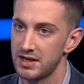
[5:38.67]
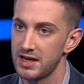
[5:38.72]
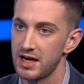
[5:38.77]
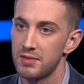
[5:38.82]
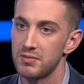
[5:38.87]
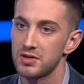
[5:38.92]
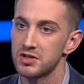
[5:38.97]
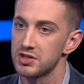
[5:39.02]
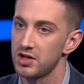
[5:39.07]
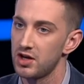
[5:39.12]
How
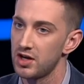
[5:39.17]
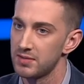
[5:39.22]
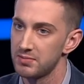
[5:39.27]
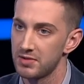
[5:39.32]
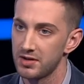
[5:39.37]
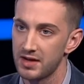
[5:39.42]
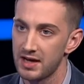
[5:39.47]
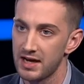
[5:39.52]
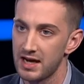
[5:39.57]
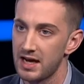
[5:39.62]
much time
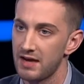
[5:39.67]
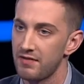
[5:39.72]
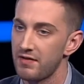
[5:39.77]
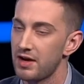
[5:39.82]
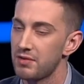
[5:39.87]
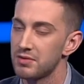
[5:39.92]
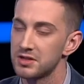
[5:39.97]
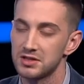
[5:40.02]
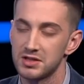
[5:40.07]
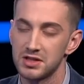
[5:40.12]
do they have?
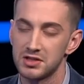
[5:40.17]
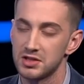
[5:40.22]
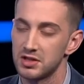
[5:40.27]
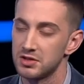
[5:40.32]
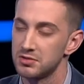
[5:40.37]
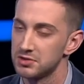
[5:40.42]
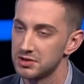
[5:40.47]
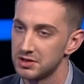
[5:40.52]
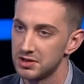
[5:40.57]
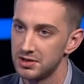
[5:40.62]
How is this
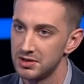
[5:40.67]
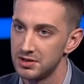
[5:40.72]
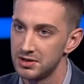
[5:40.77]
used?